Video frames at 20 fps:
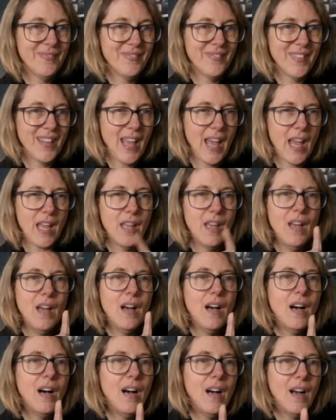Okay,
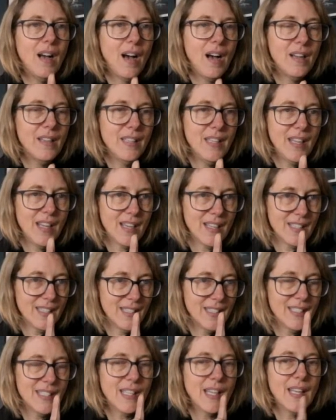
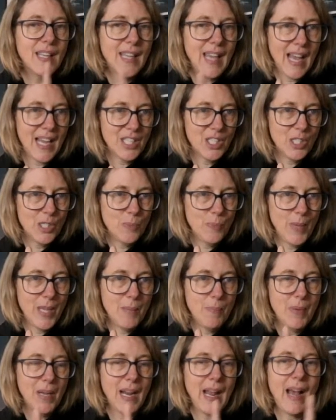onions catches
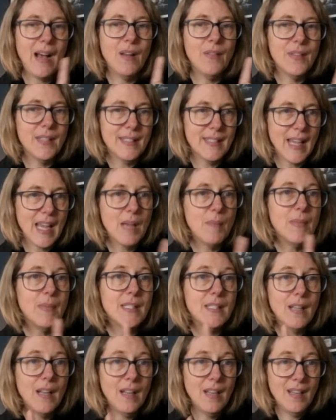people out, the same
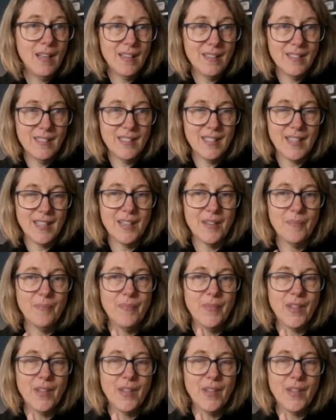as London.